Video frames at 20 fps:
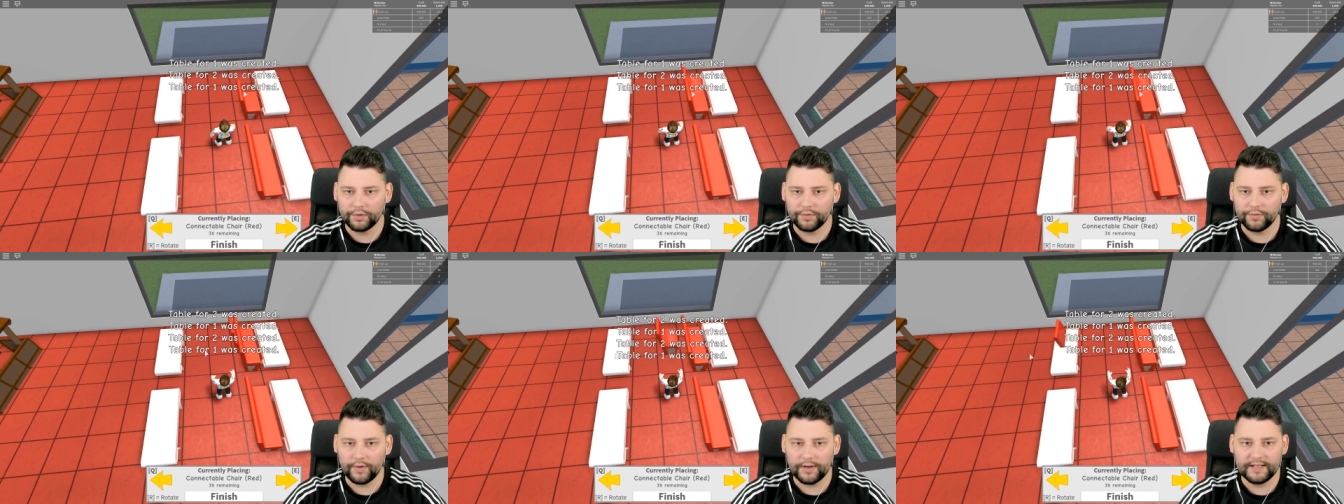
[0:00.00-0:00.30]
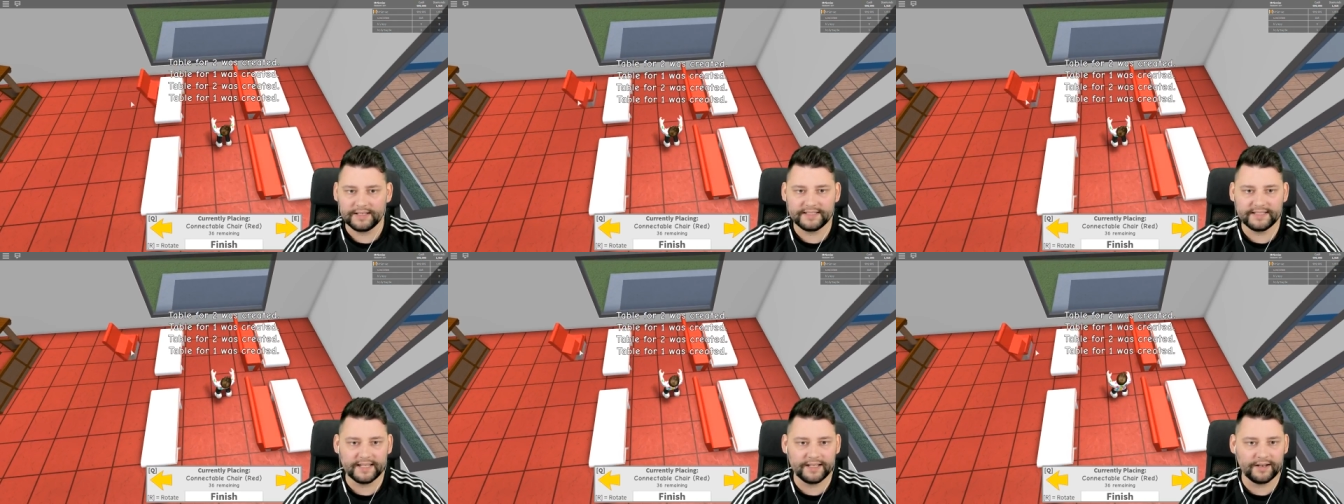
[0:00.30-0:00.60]

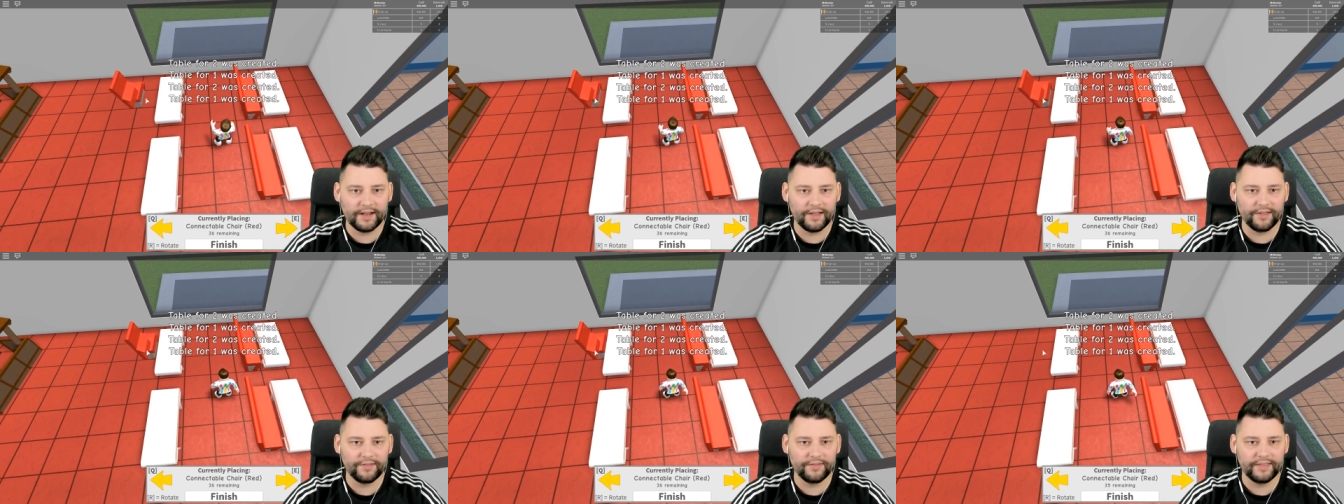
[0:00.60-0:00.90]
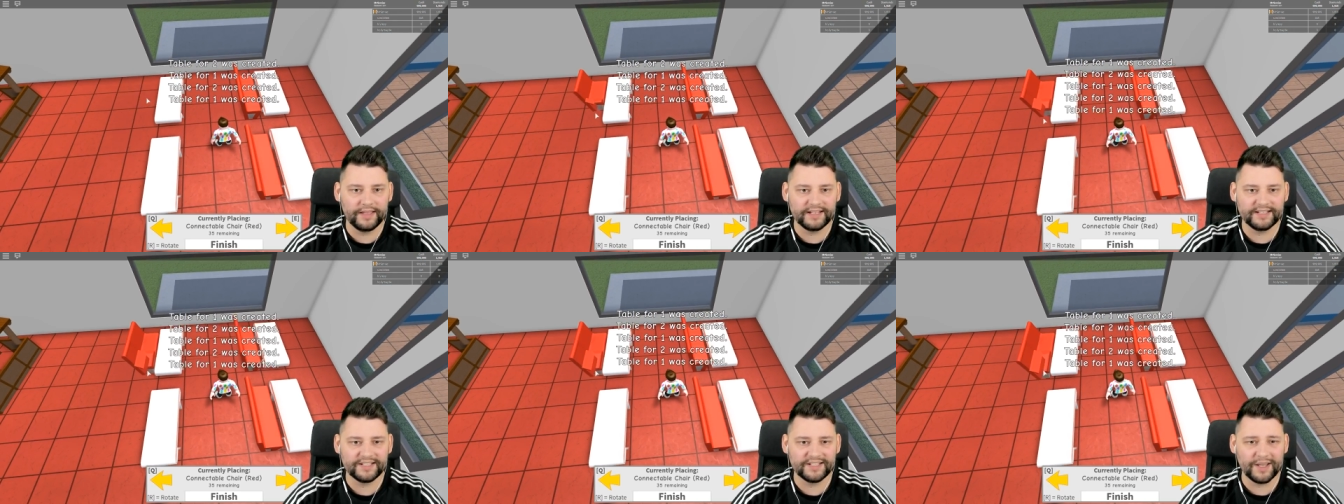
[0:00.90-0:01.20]
Creating
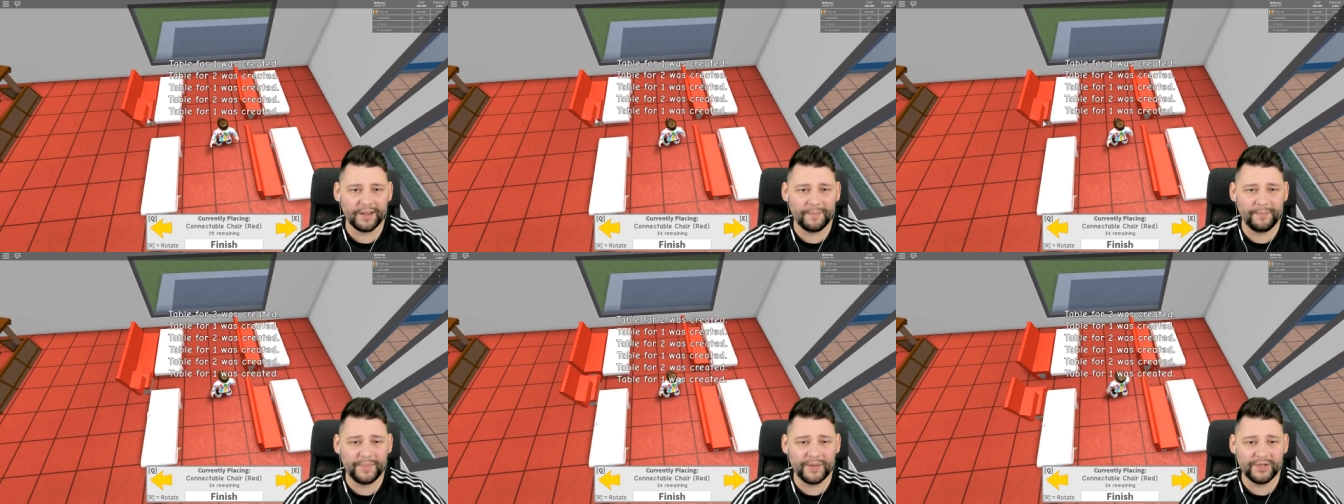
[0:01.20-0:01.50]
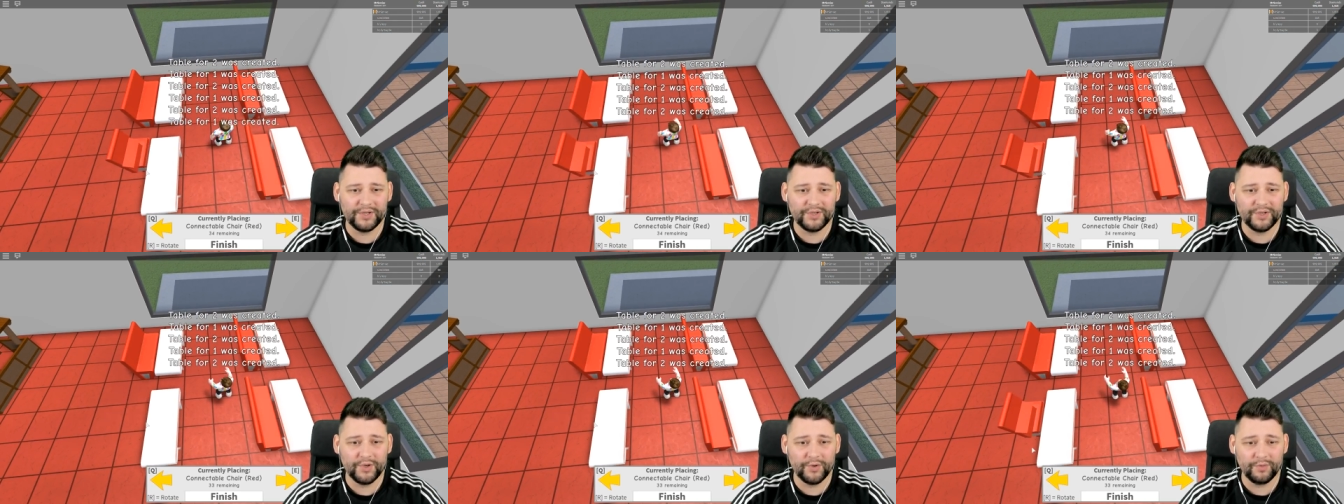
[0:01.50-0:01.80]
this
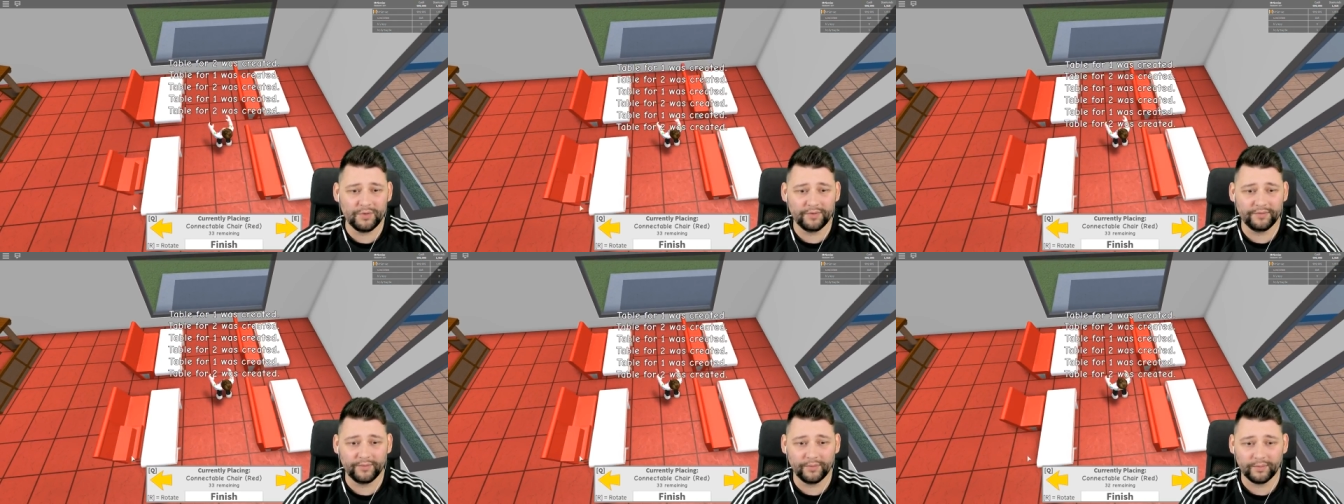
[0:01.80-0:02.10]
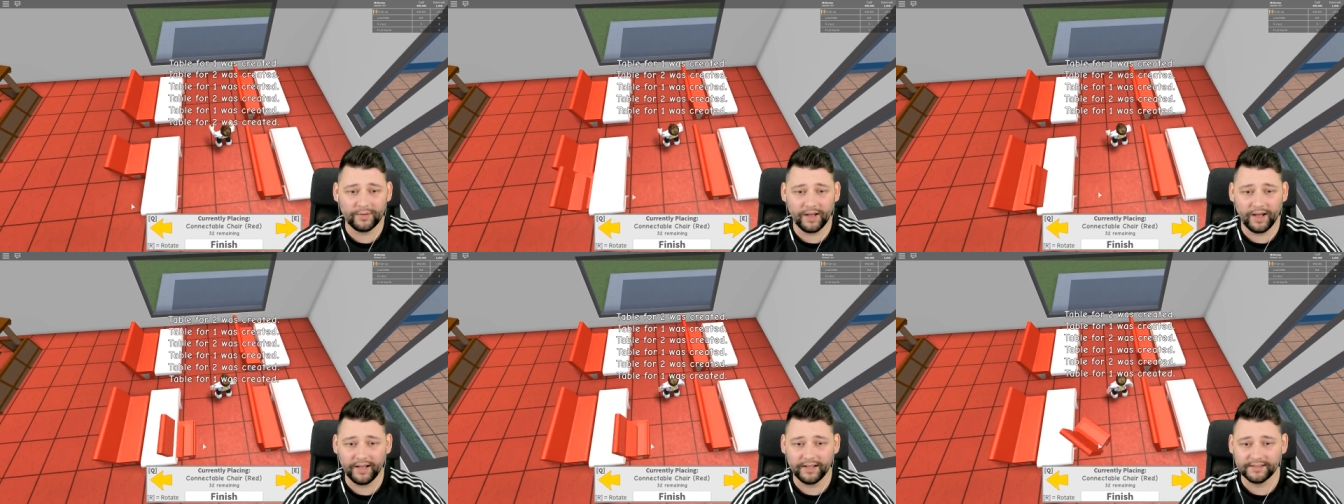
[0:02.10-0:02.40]

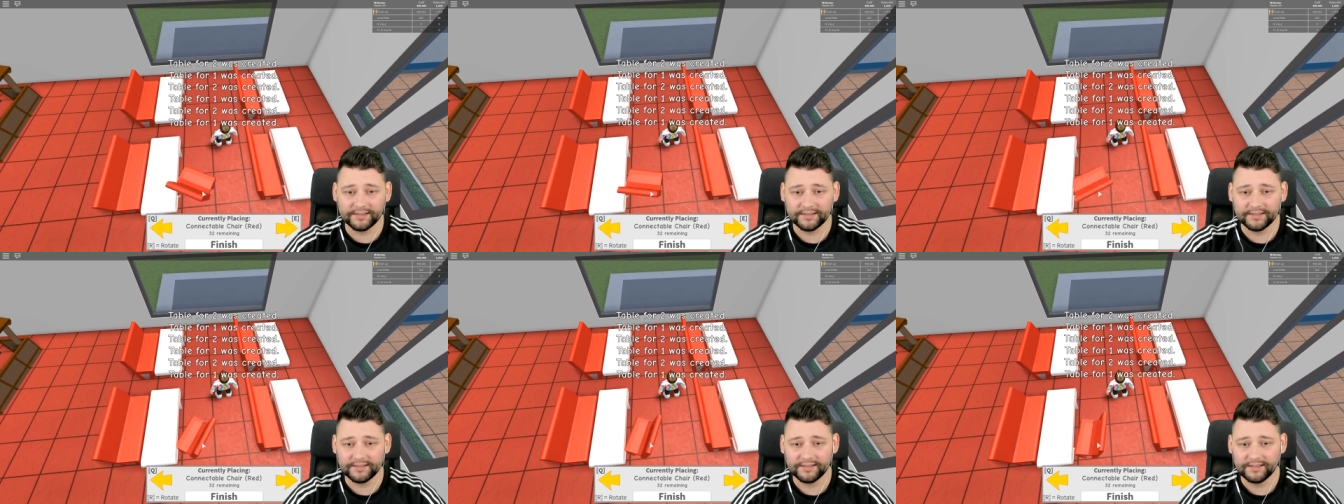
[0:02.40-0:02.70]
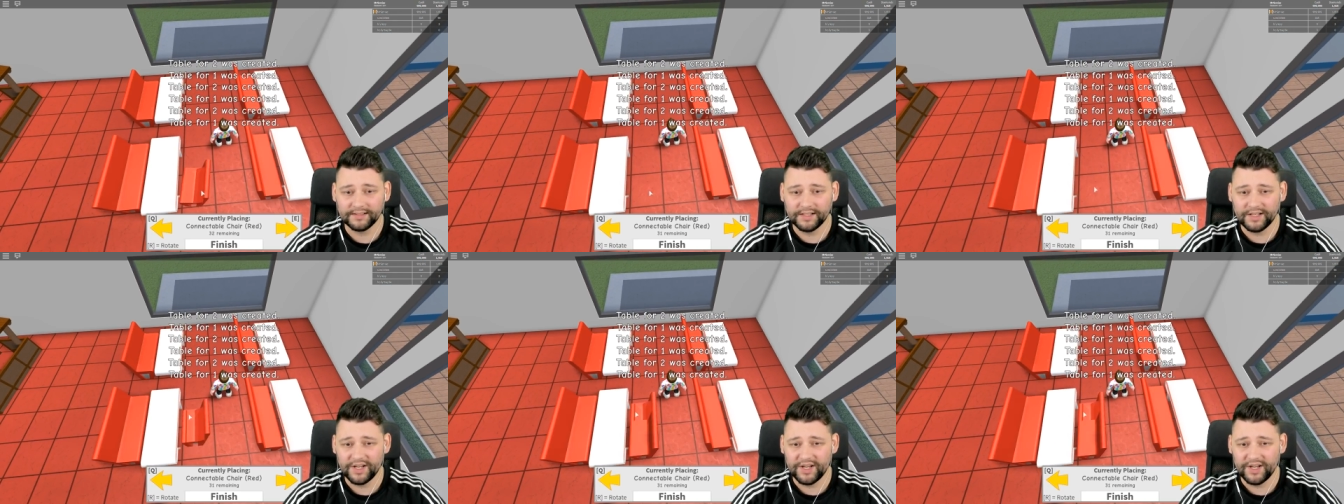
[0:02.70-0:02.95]
beautiful, guys,